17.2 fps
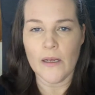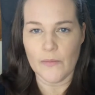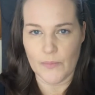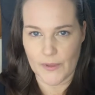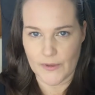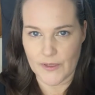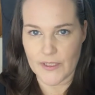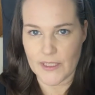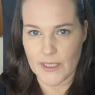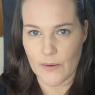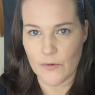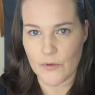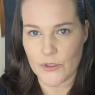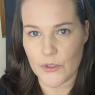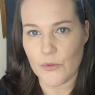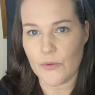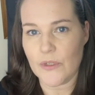the summer
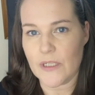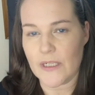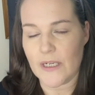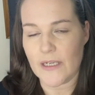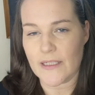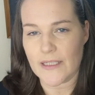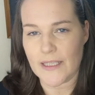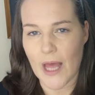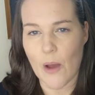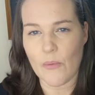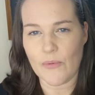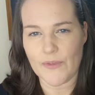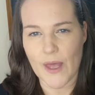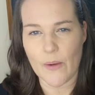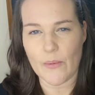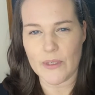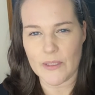solstice,
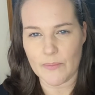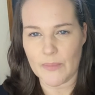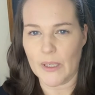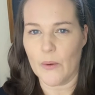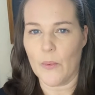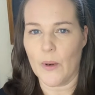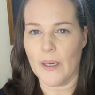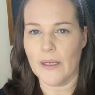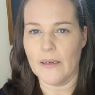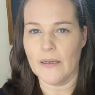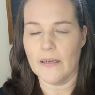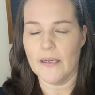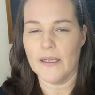that was a big one.